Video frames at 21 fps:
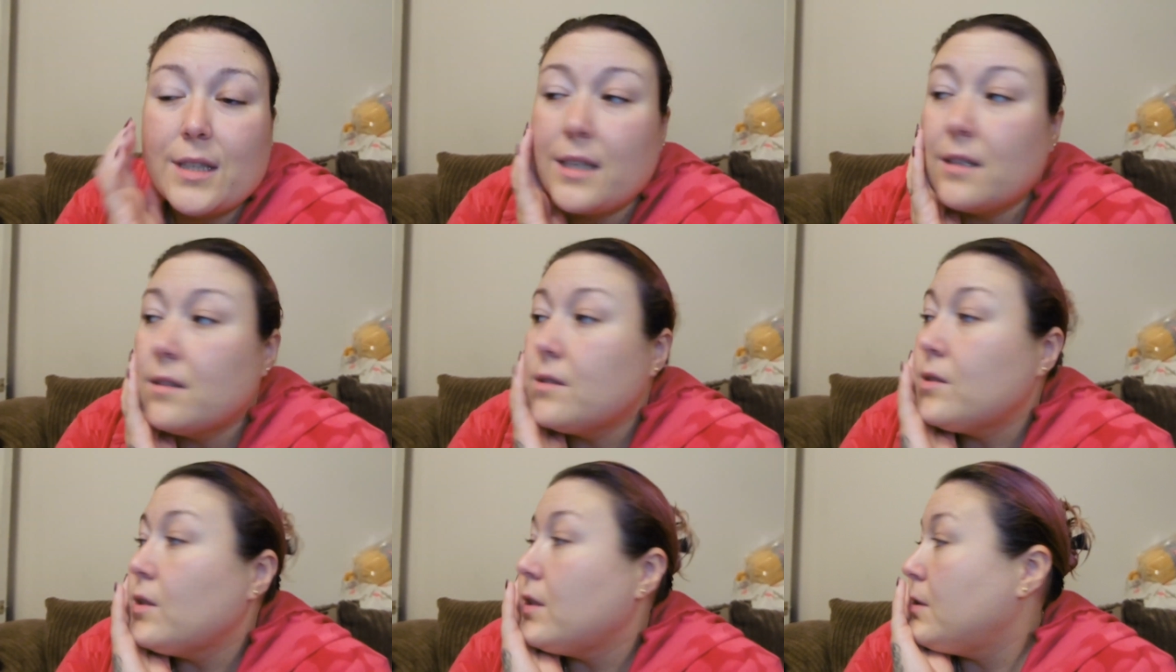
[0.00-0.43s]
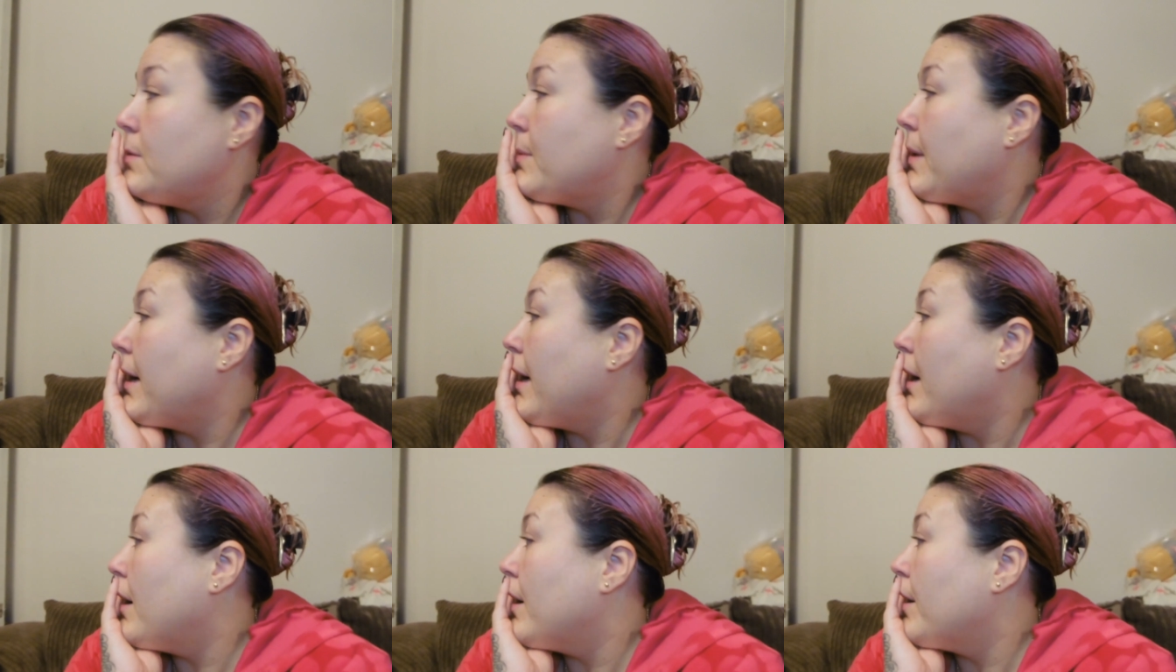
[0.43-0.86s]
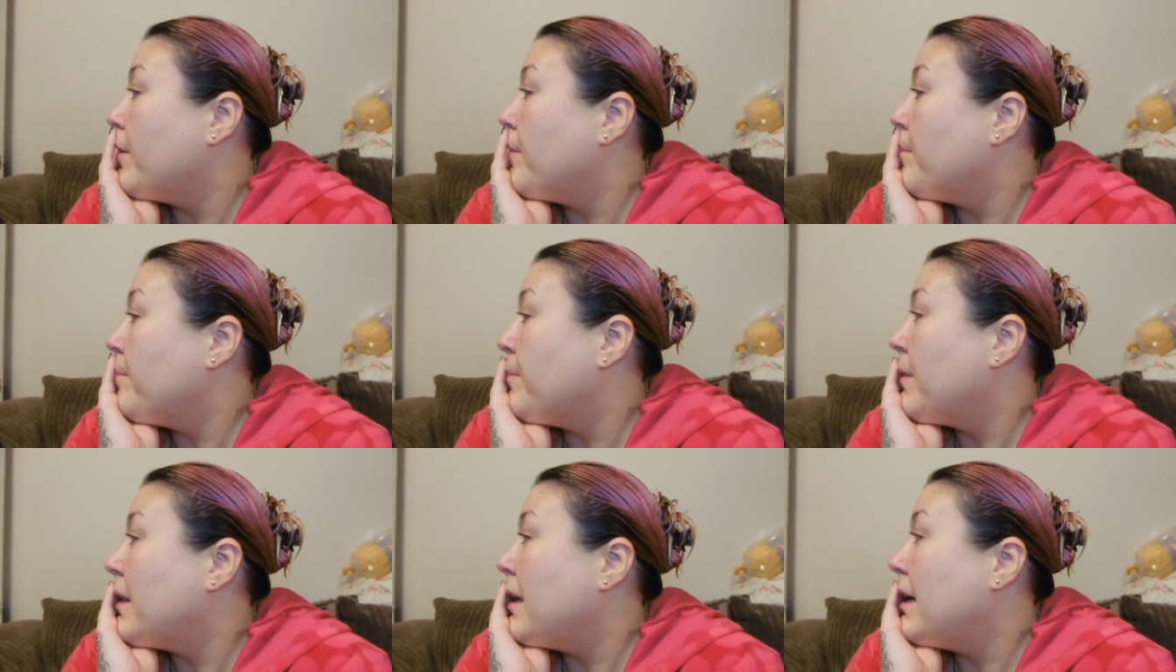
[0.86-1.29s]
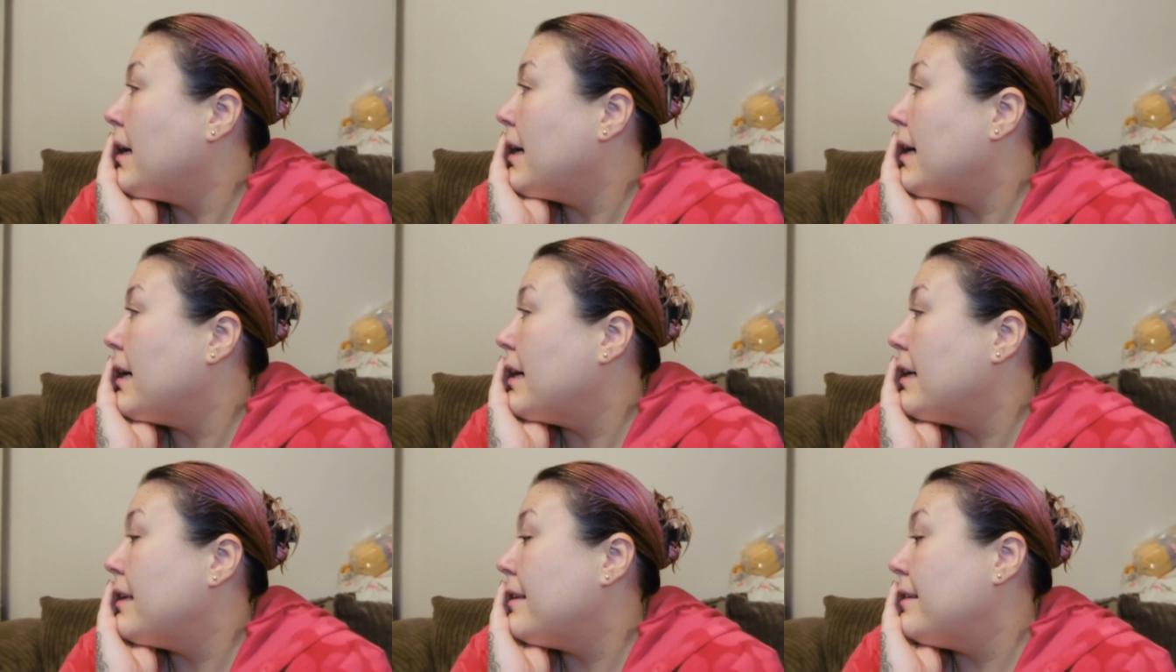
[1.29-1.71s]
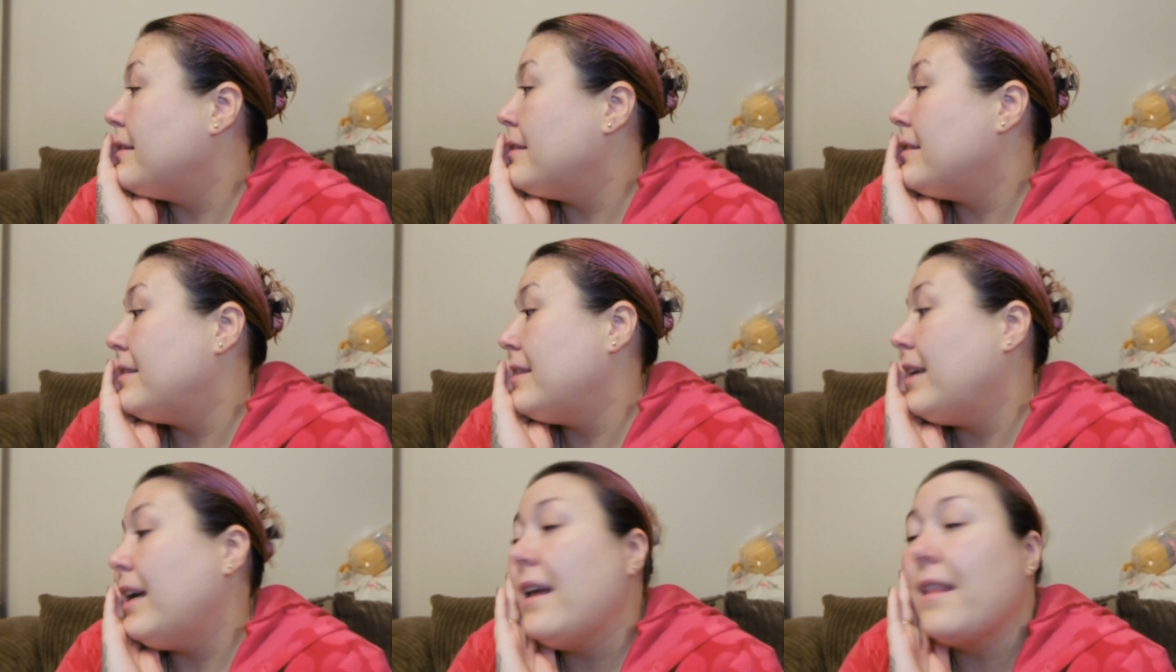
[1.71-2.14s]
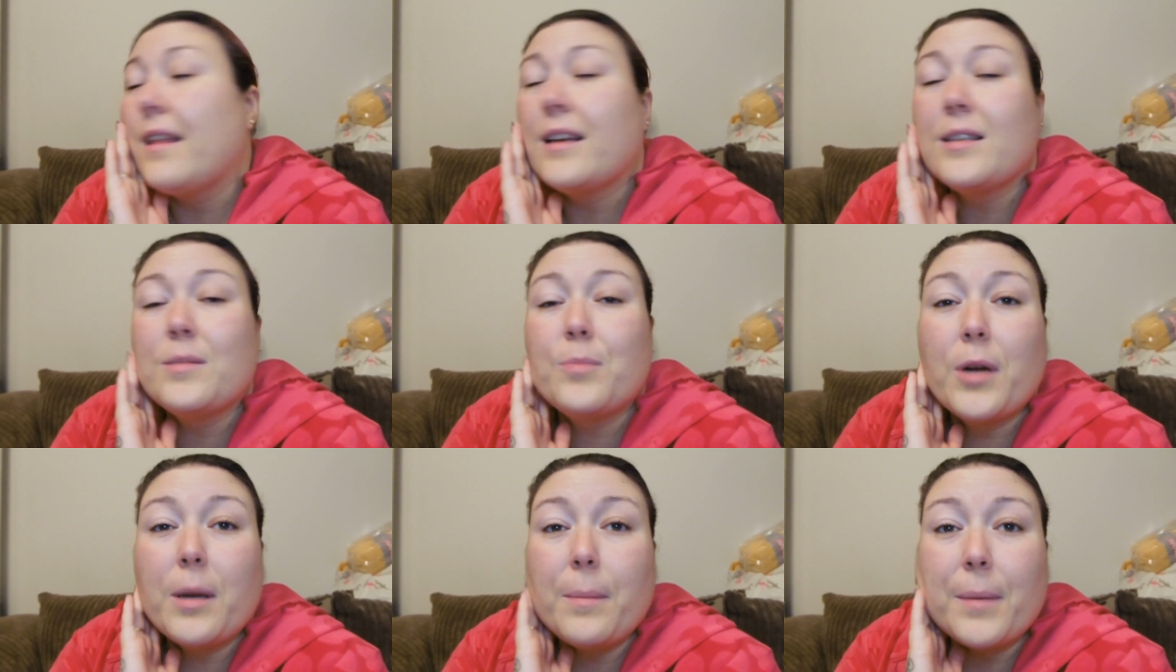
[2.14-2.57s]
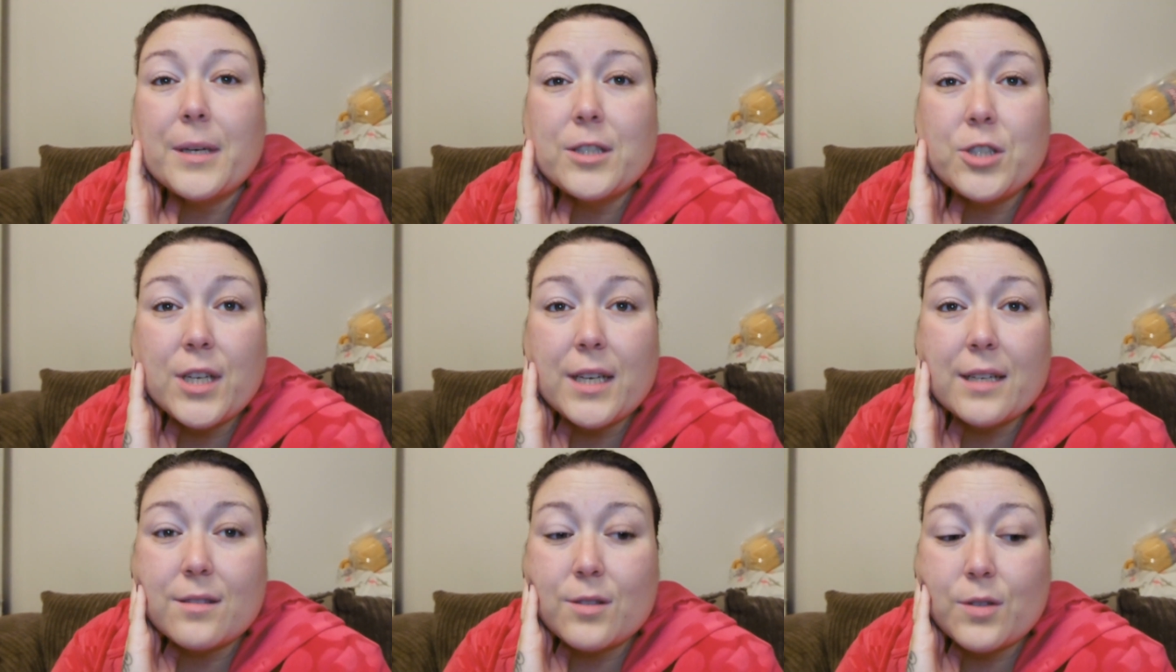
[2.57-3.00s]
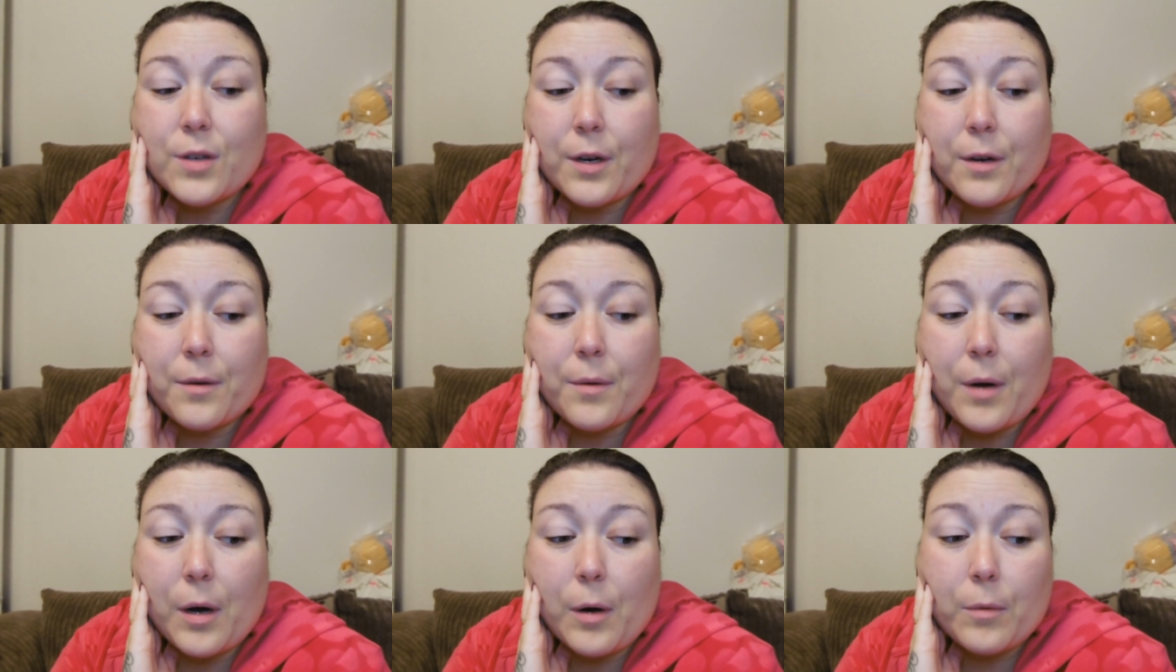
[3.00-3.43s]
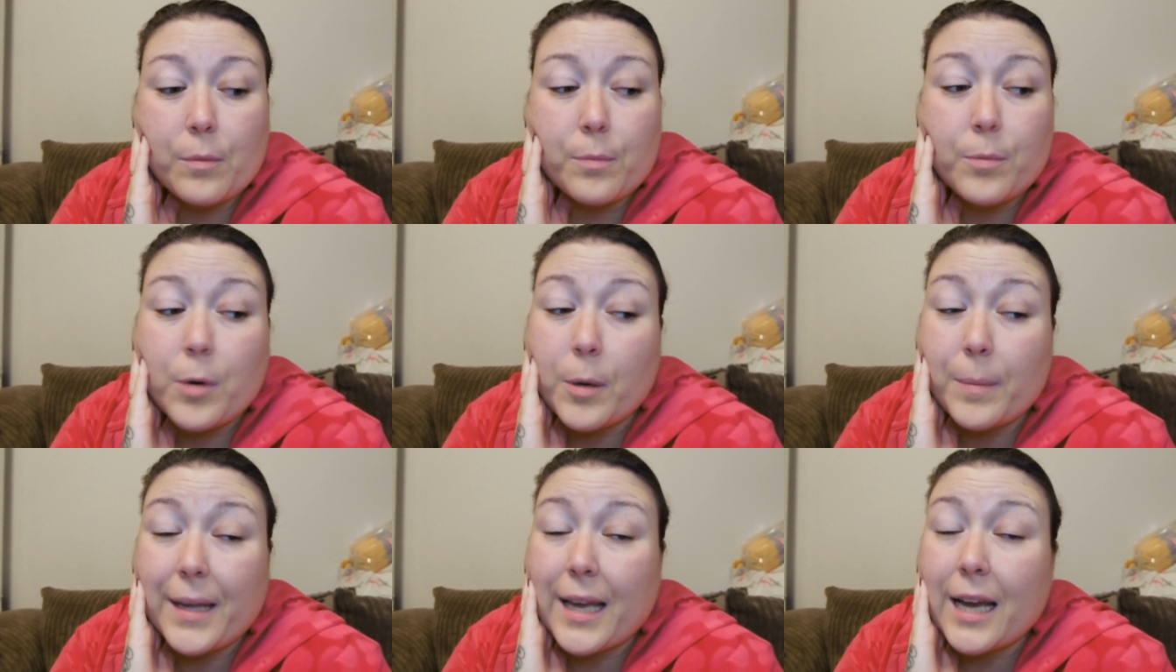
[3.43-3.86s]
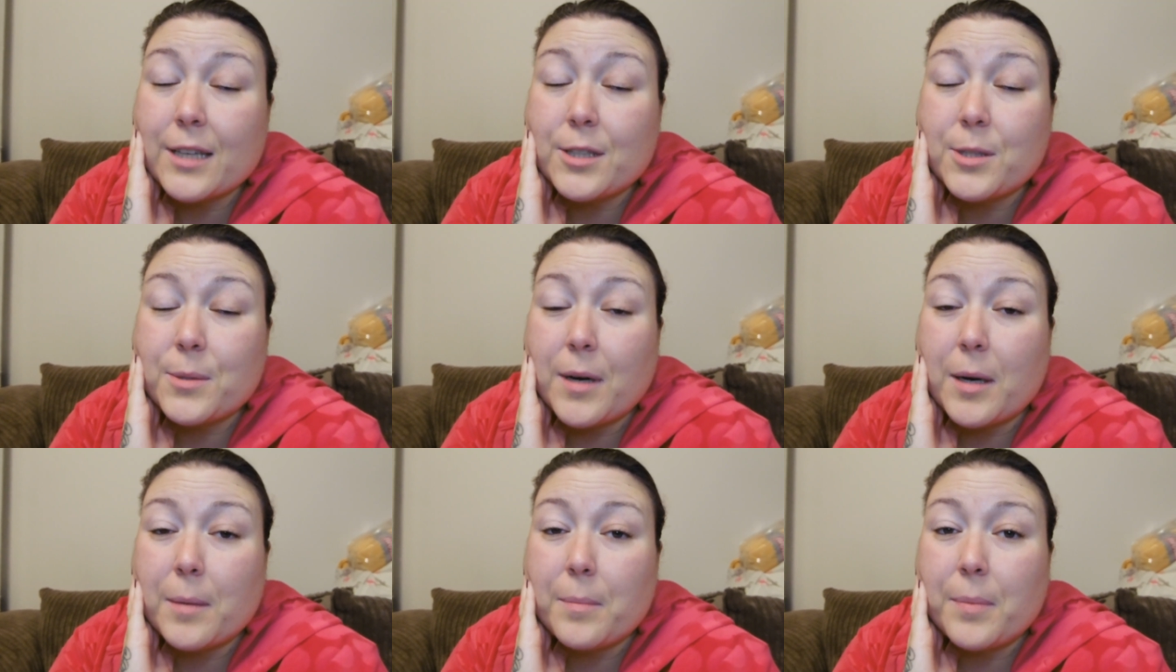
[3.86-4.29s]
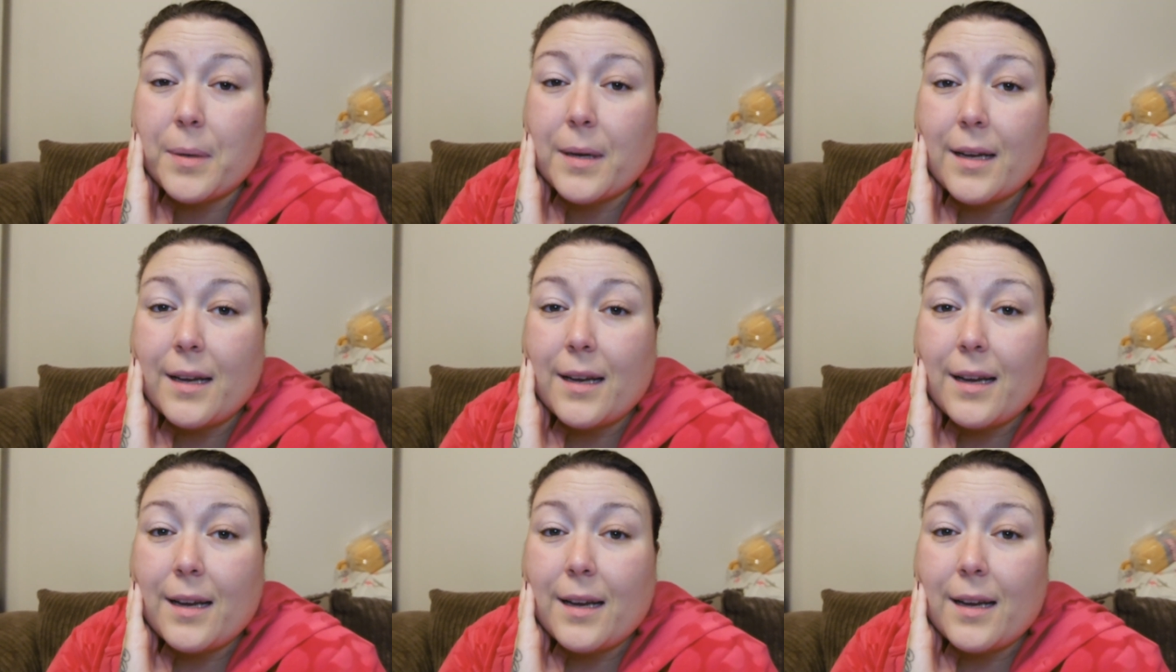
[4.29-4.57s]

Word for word: Ian's on his way home and yeah that's pretty much it so I'll probably catch you up